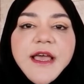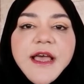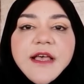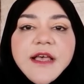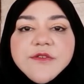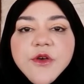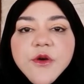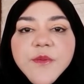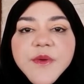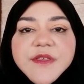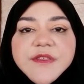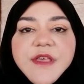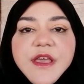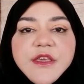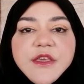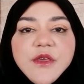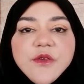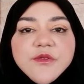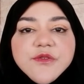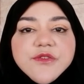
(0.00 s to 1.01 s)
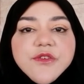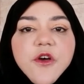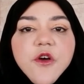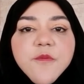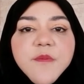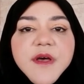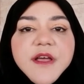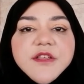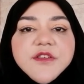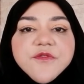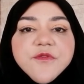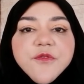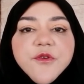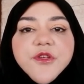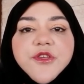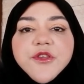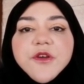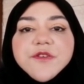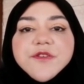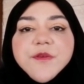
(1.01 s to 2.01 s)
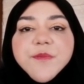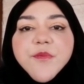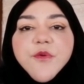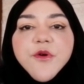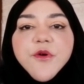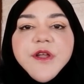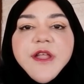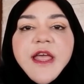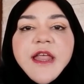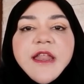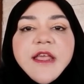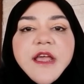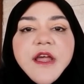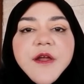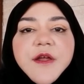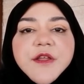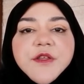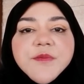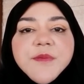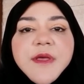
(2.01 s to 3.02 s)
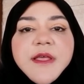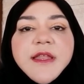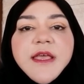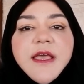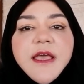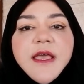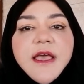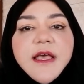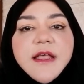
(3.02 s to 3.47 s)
As always, thank you so much for your support and encouragement.